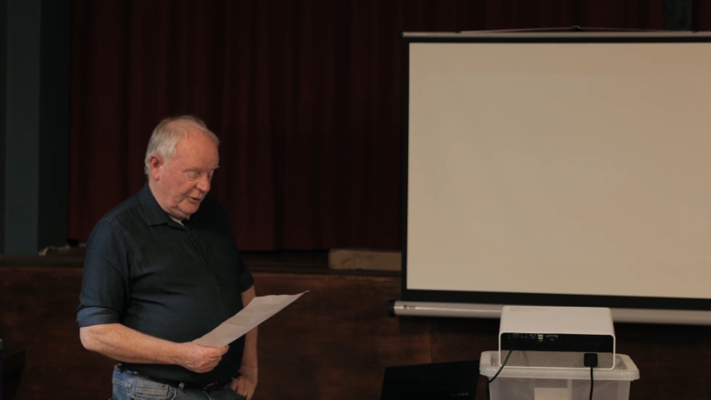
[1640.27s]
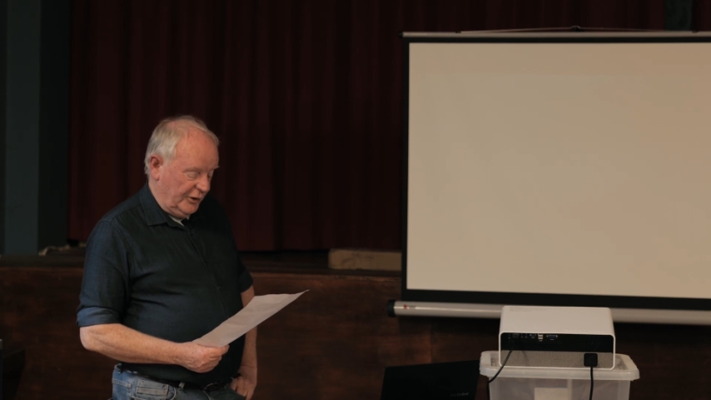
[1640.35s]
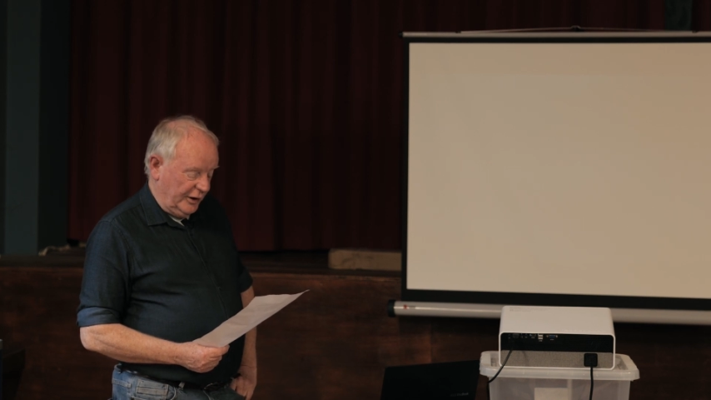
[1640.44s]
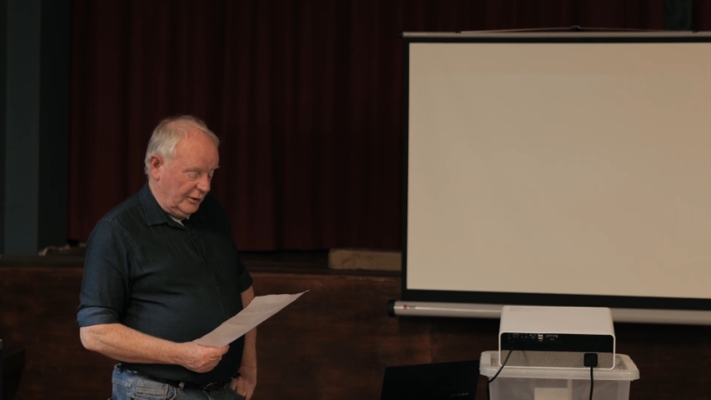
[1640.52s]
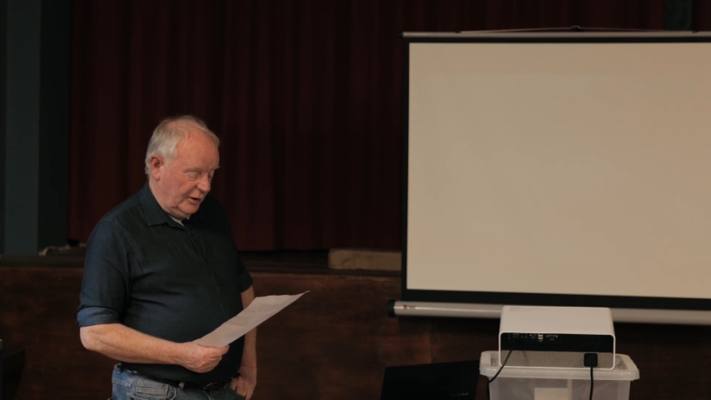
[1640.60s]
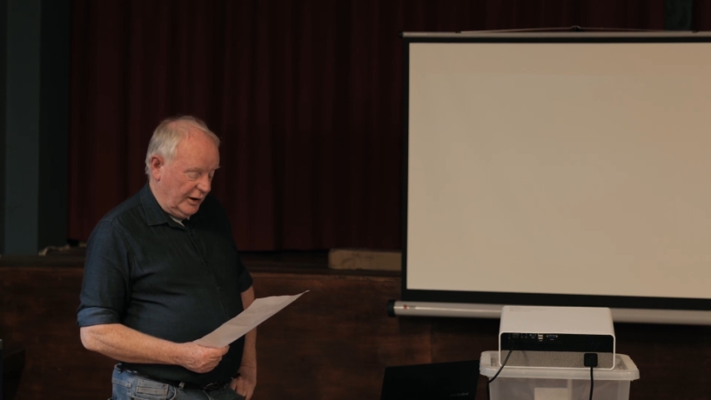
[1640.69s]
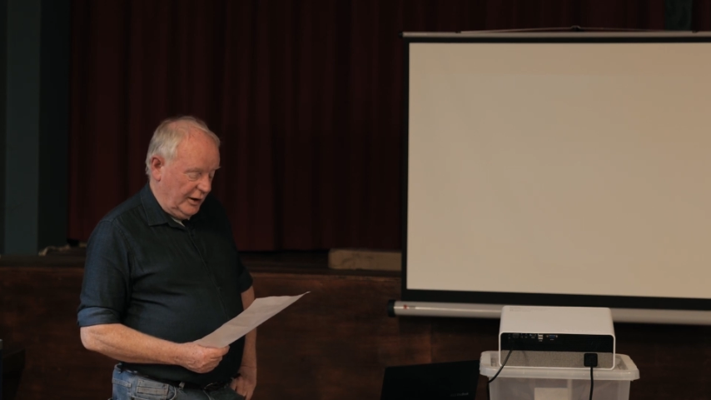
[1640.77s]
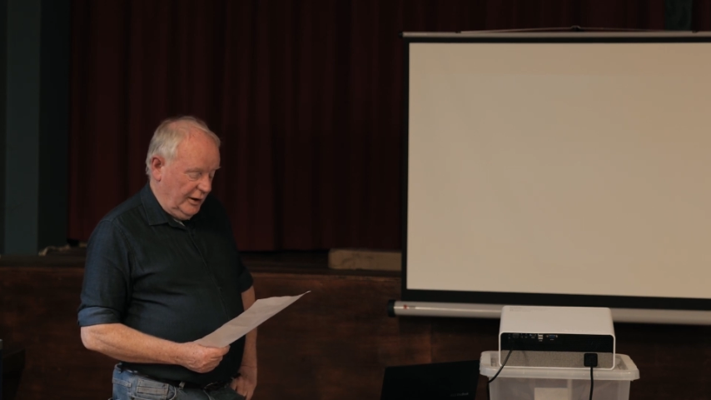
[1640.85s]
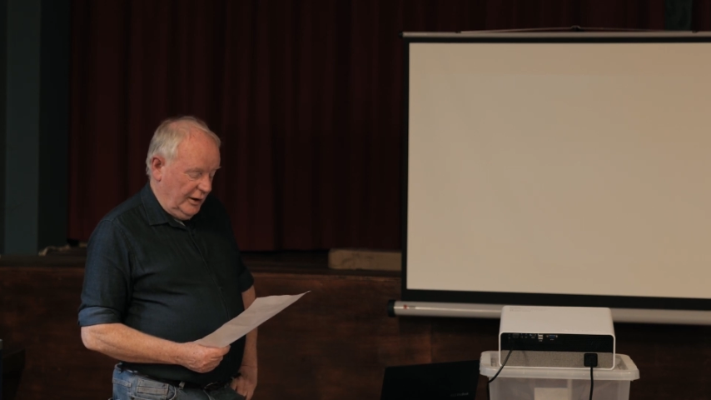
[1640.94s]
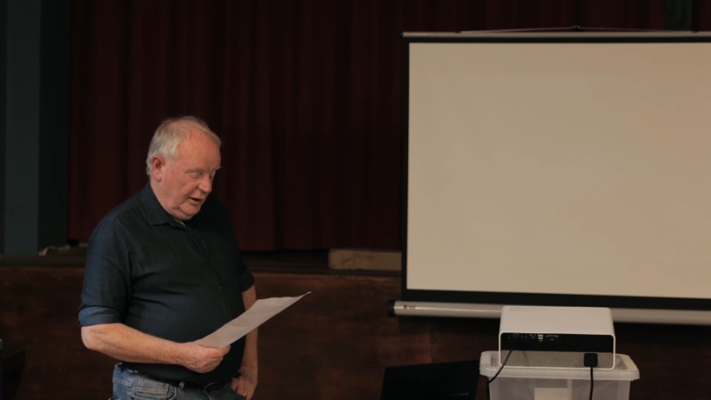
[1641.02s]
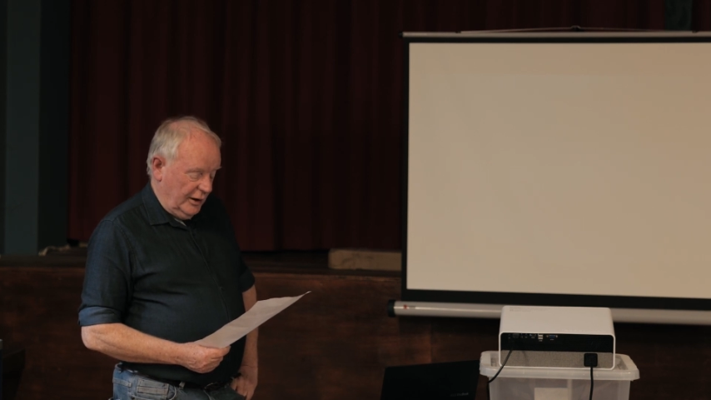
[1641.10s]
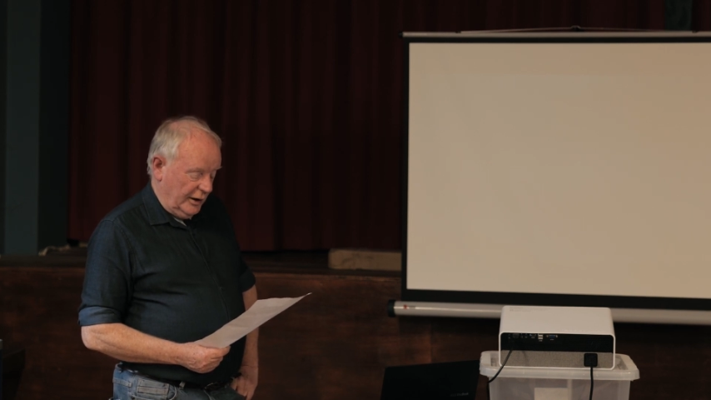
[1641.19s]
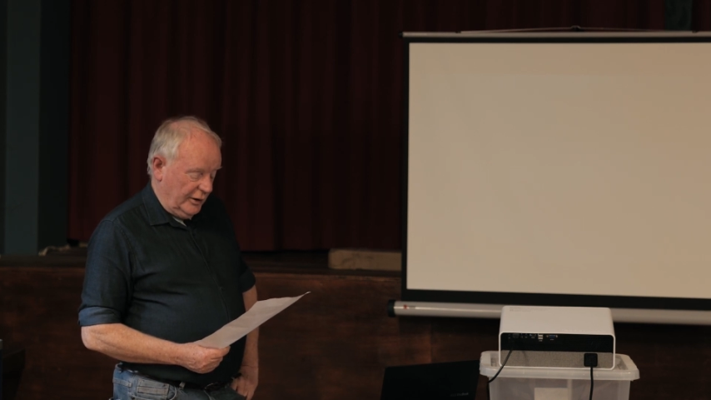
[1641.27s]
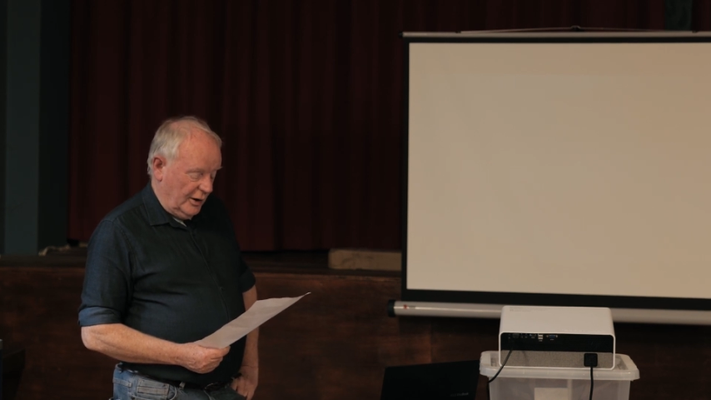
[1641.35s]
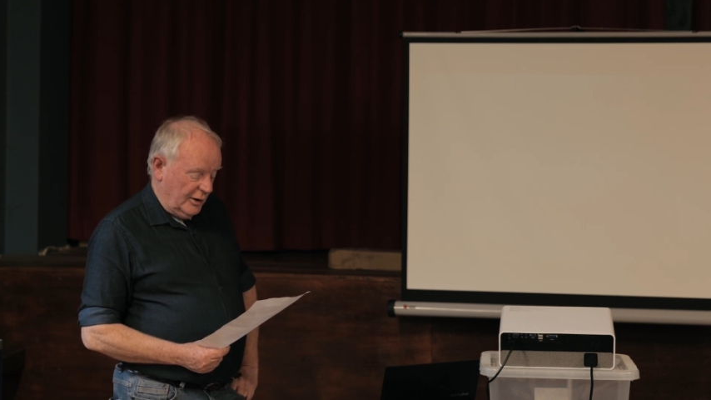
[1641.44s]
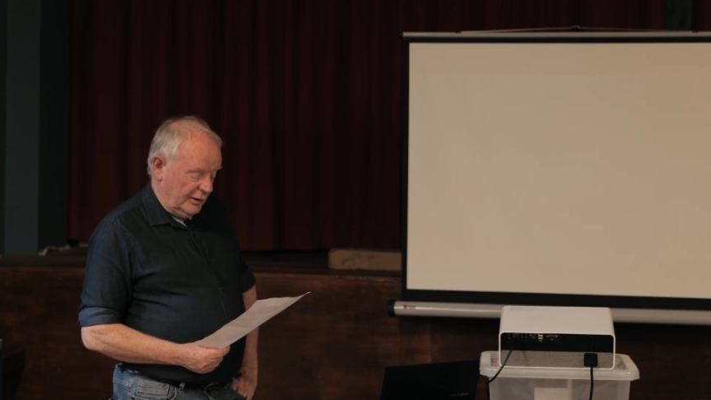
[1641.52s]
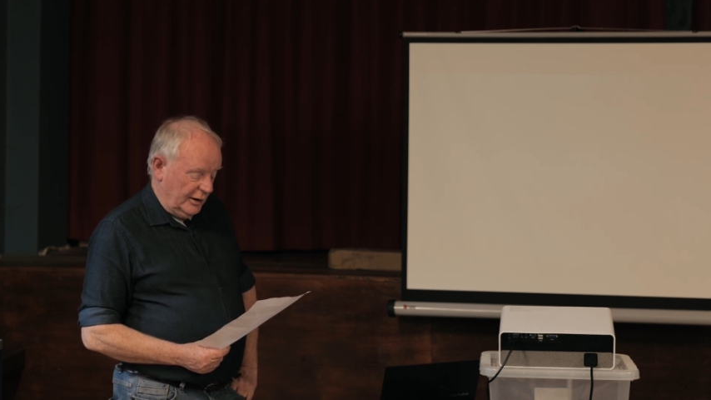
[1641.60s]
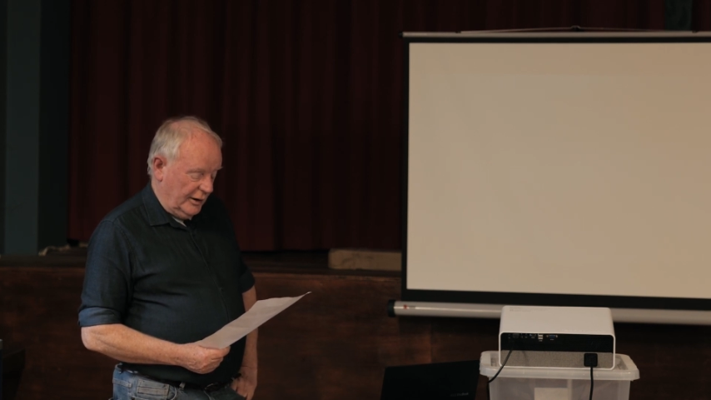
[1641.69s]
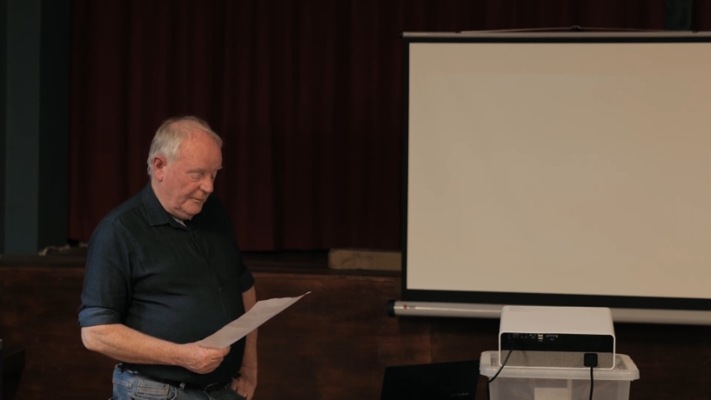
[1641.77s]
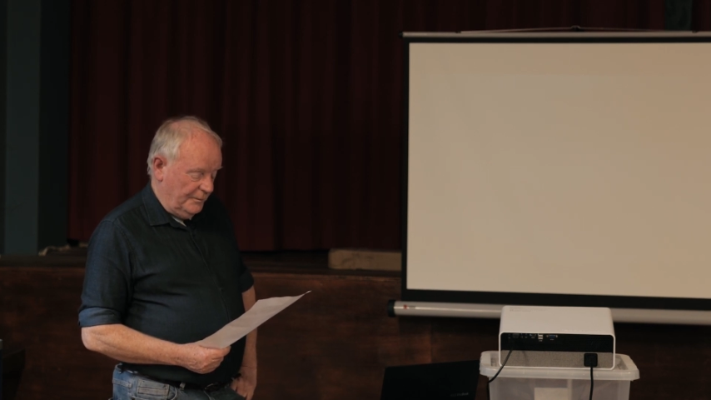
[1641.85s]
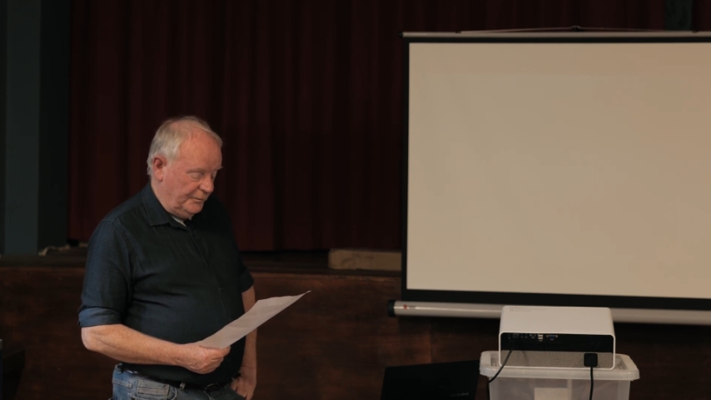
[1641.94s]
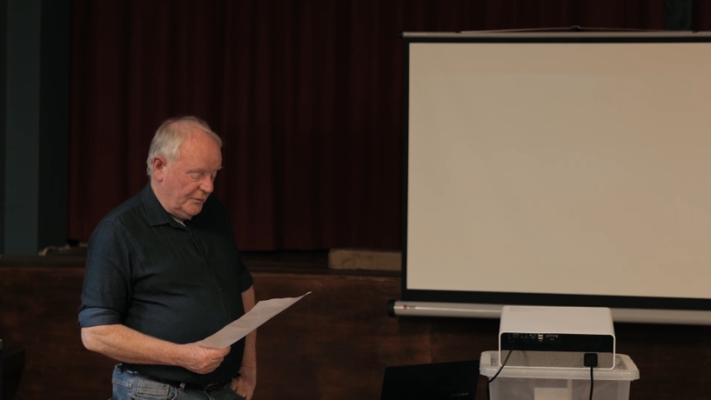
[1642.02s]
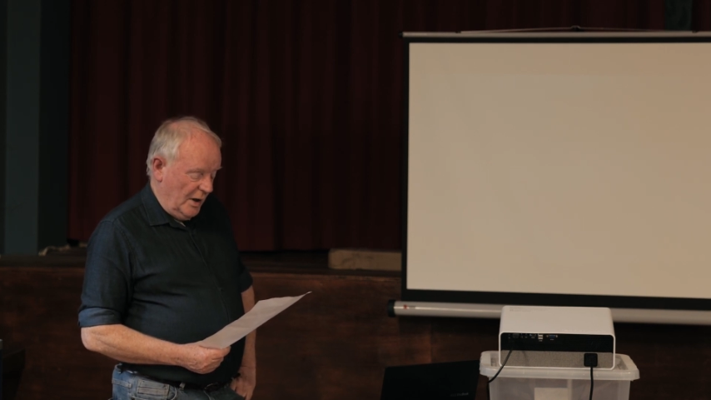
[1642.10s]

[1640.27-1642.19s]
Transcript: particularly, and North Clare.